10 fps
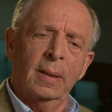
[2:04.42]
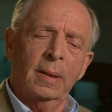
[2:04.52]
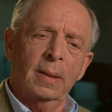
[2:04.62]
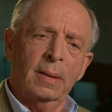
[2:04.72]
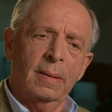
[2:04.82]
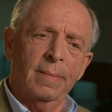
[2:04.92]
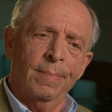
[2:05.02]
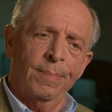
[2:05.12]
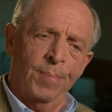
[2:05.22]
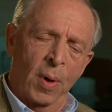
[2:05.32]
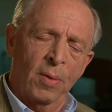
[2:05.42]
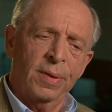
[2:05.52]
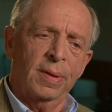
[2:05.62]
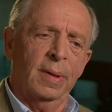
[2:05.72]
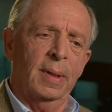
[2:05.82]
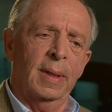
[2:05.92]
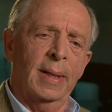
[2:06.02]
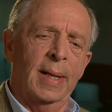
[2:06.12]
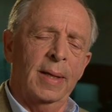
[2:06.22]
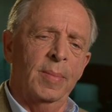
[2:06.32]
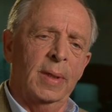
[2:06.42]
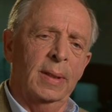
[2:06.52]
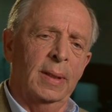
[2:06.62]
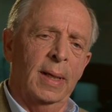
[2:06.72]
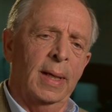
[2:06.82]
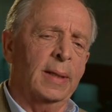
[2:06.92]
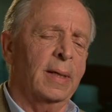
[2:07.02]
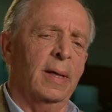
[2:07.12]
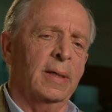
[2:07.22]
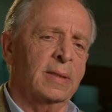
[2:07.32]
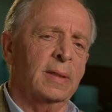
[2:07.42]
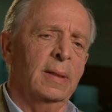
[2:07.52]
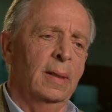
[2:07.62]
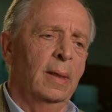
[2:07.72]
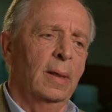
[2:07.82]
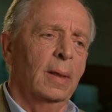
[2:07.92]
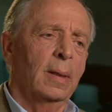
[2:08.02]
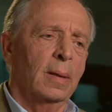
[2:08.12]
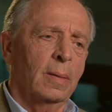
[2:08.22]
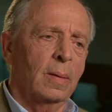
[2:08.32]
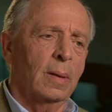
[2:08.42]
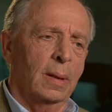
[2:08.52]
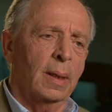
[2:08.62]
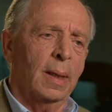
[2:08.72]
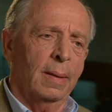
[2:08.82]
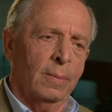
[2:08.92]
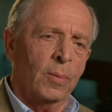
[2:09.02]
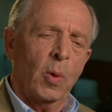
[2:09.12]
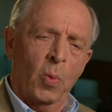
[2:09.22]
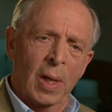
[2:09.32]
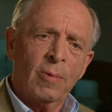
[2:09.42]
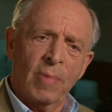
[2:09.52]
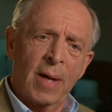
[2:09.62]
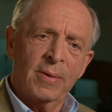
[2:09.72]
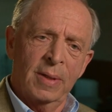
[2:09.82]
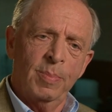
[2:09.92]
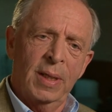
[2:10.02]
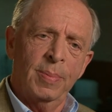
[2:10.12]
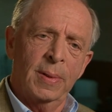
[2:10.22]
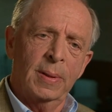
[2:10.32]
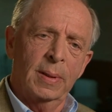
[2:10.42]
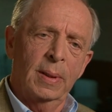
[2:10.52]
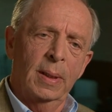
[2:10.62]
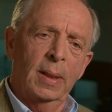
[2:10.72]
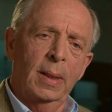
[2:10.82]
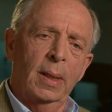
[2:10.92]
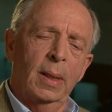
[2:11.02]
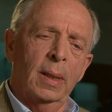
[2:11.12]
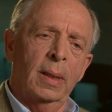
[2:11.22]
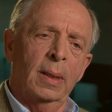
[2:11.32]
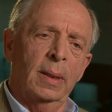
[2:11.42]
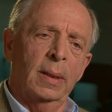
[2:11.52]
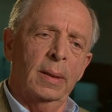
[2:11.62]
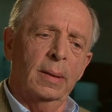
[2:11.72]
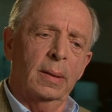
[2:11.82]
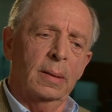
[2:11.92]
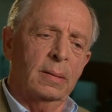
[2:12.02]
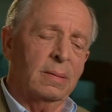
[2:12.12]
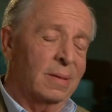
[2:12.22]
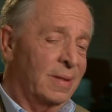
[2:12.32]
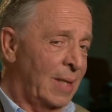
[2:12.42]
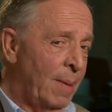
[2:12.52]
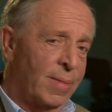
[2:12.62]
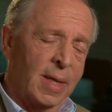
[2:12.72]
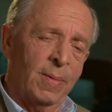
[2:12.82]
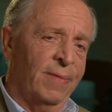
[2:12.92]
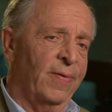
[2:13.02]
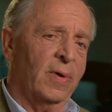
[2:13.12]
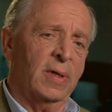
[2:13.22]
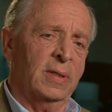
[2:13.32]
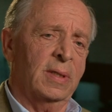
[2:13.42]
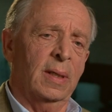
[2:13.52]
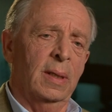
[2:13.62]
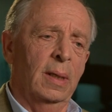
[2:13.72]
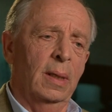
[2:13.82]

Uh, both Letterman and Carson were well rounded people. Uh, same thing with Ferguson.